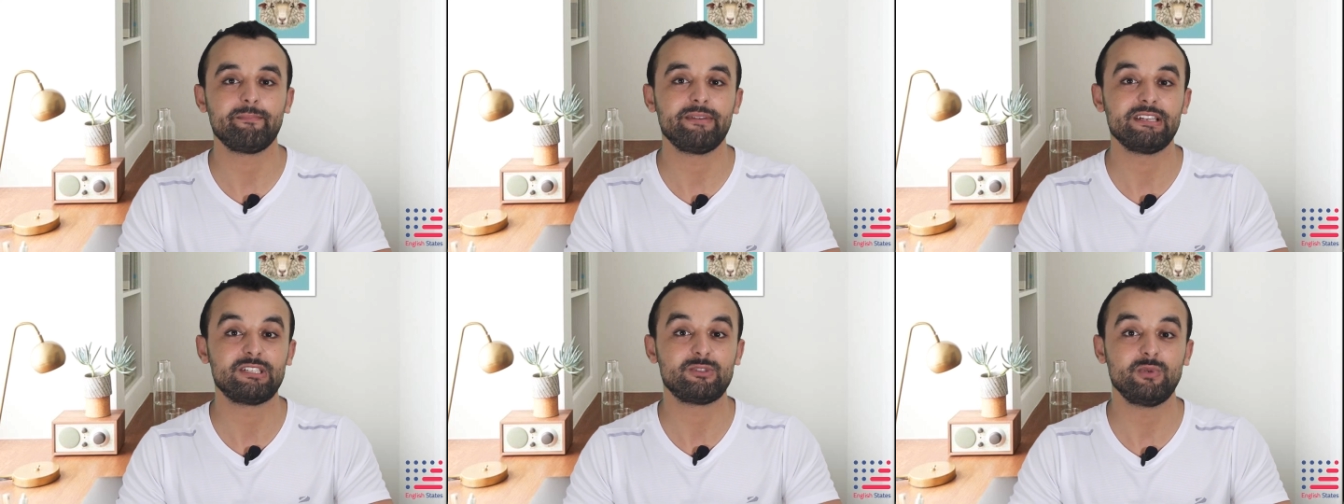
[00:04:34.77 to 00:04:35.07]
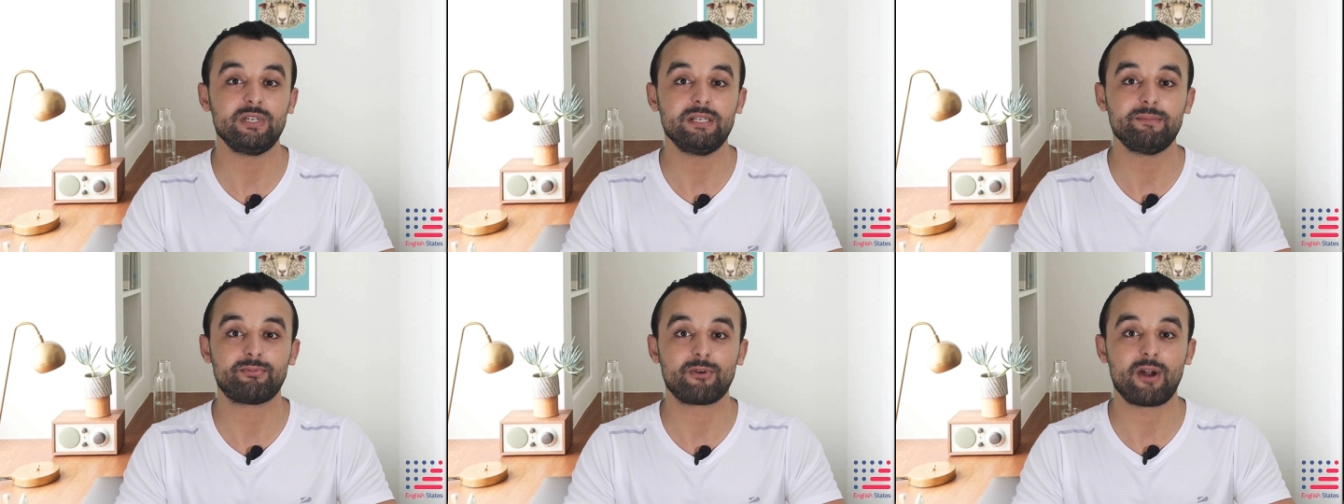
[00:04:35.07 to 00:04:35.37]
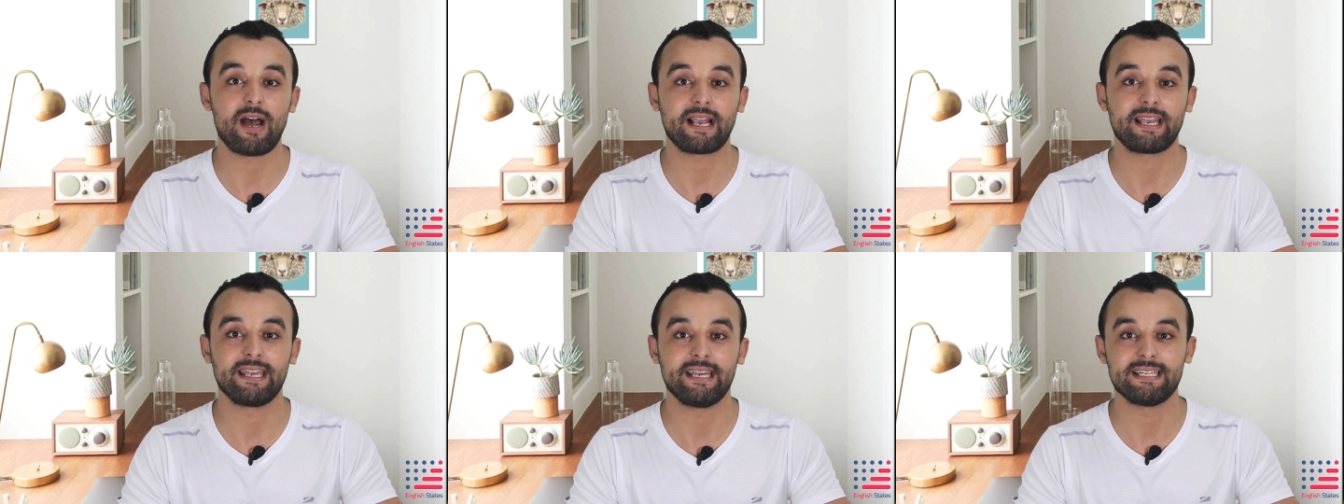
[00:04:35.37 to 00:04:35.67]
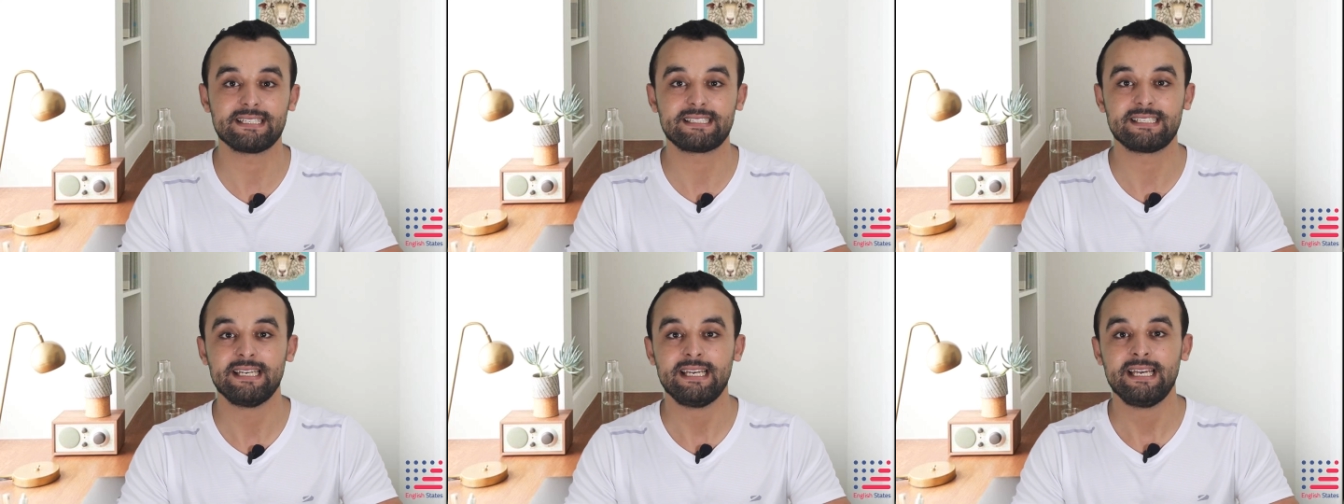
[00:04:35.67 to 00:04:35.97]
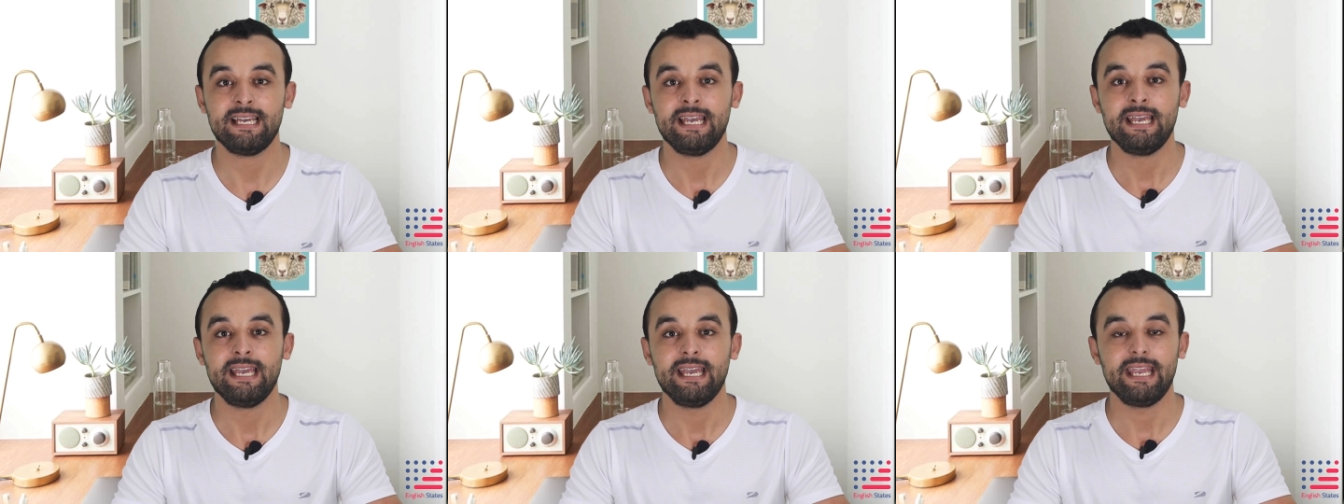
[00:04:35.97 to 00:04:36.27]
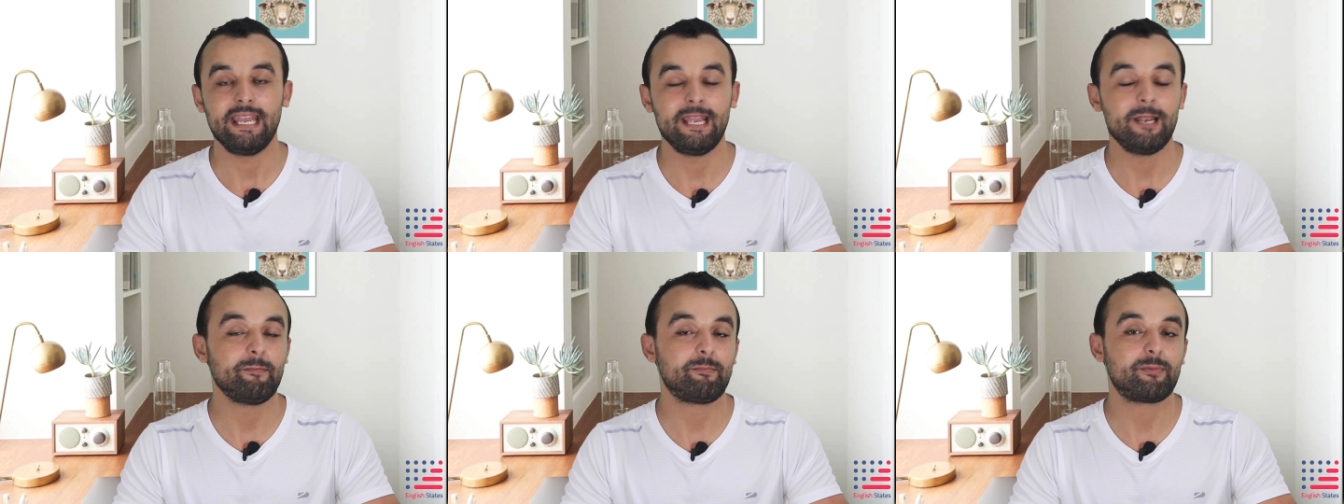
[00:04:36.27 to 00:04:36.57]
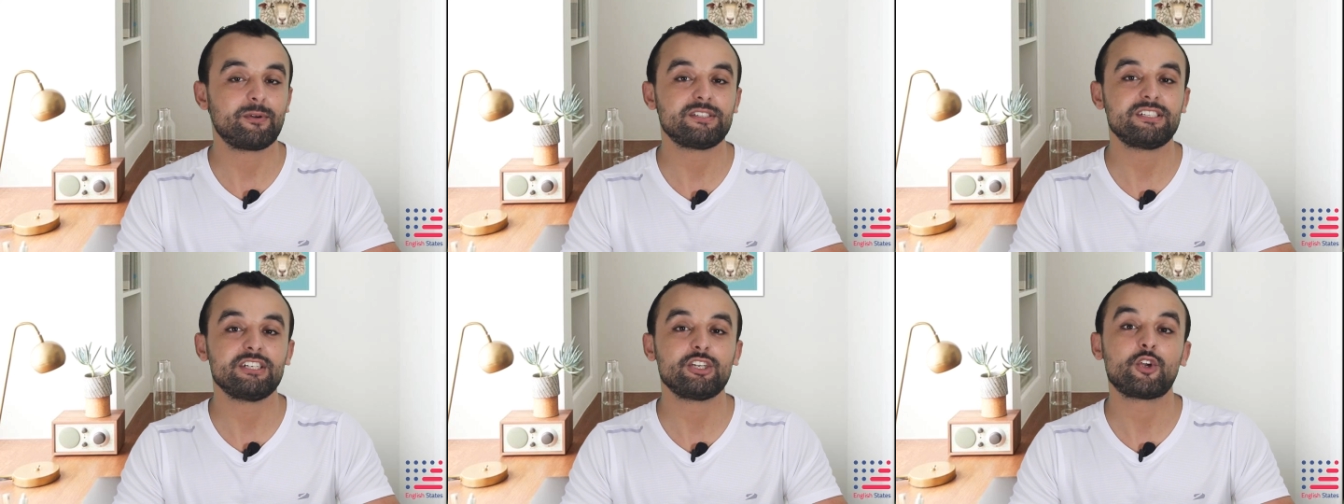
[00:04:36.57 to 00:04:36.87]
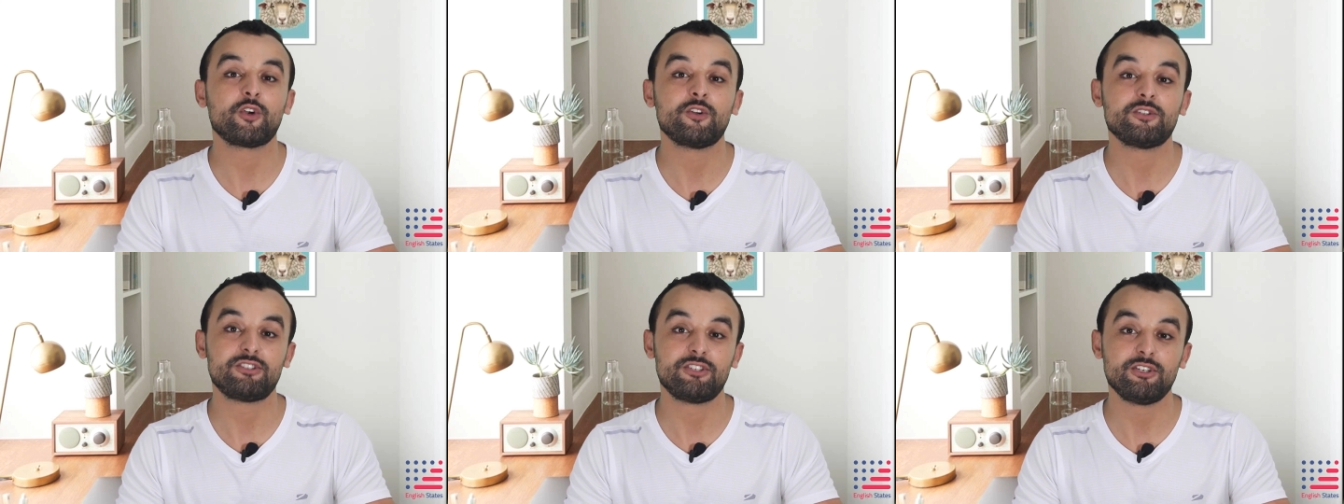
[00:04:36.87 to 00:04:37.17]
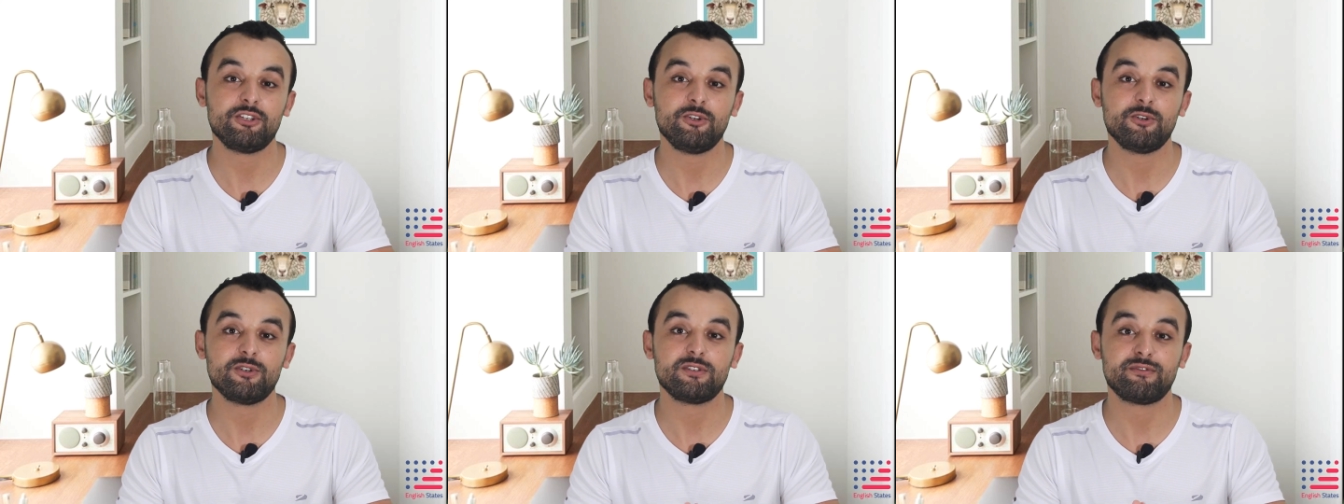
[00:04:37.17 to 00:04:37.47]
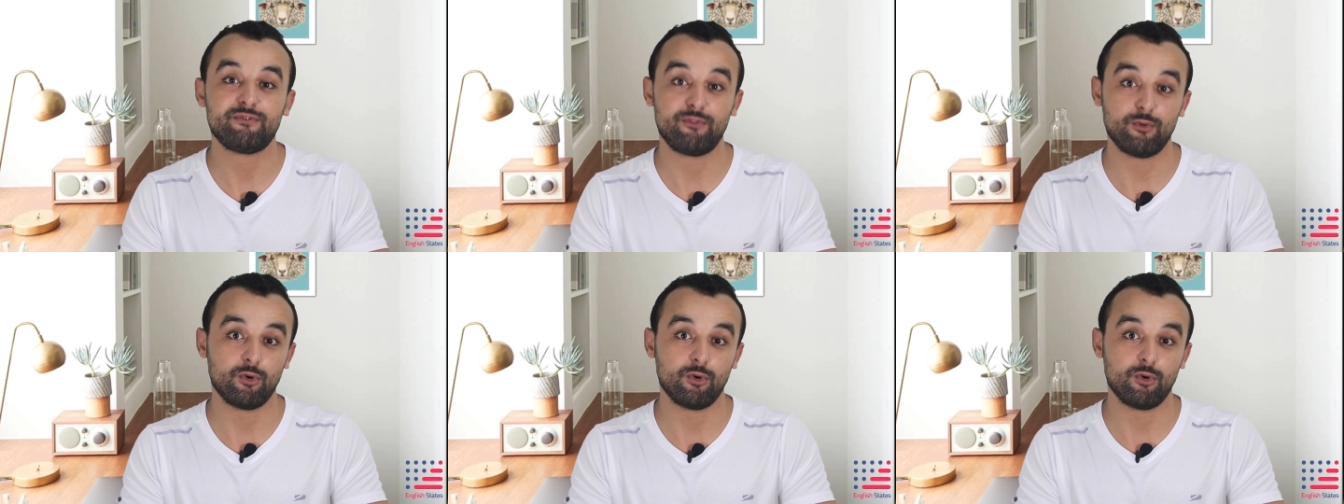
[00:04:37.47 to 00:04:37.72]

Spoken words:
between brackets in present continuous